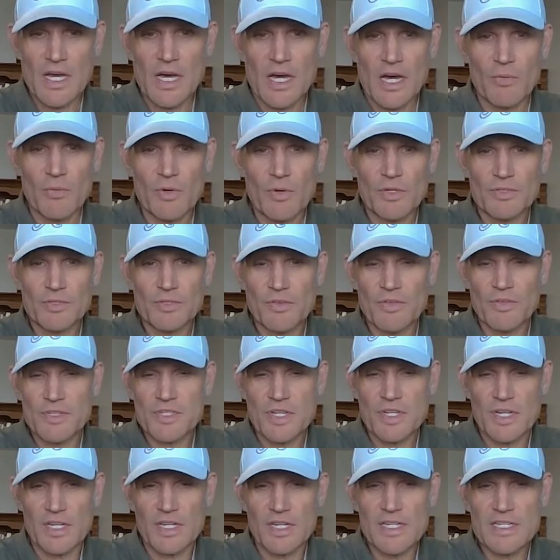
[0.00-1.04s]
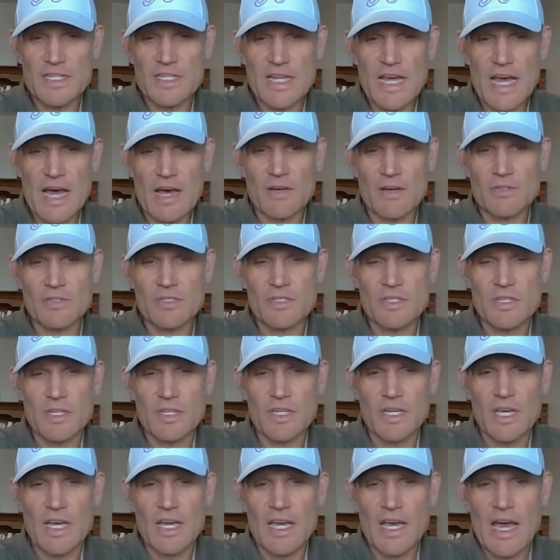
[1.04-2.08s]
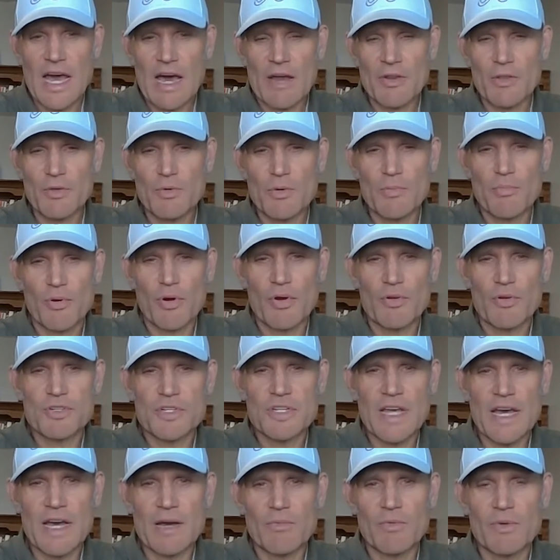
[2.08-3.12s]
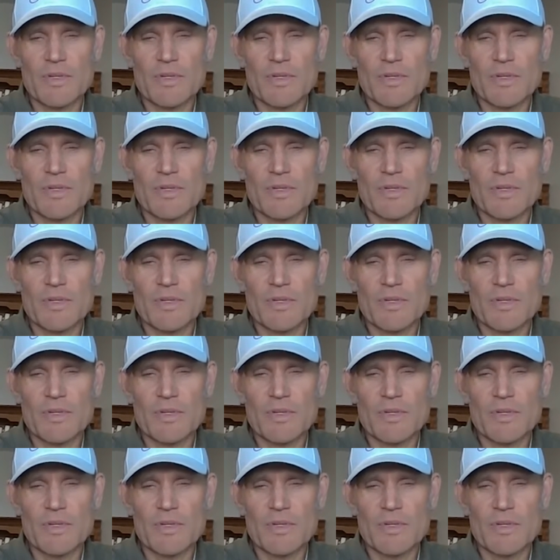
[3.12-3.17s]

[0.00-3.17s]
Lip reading: a realtor that's going to list a house. How do you approach that?